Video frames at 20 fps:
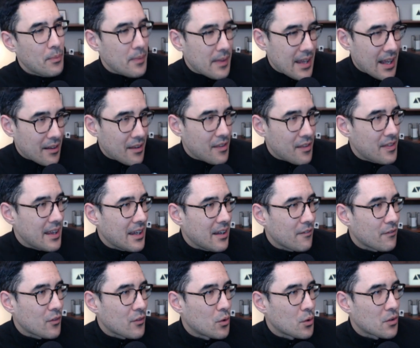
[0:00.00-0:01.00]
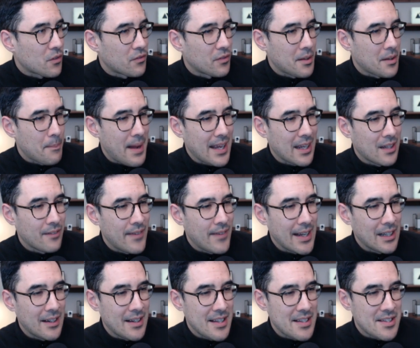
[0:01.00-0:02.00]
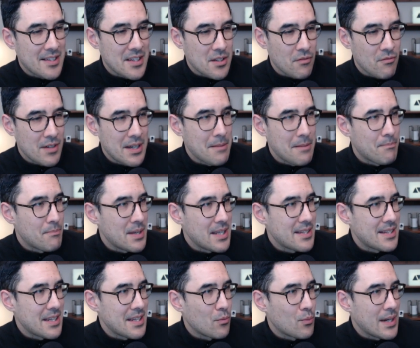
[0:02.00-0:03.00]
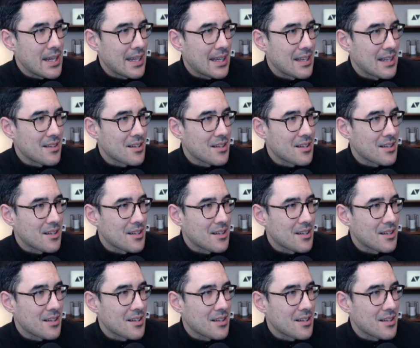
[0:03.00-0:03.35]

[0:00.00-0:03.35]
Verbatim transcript: The other thing, of course, from the Bank of England is it's a really busy week in